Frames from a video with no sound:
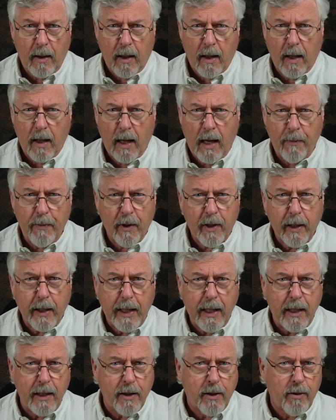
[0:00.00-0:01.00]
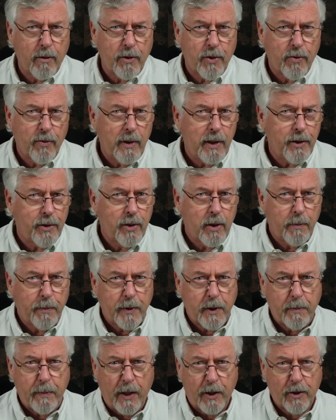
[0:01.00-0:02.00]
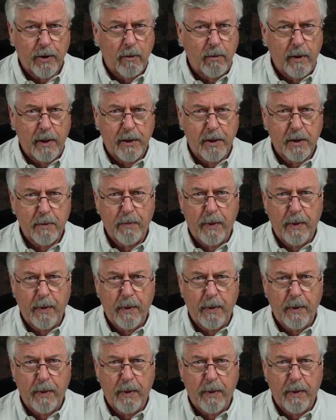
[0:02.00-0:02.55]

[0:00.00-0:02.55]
I'm not going to get into those really super special ones,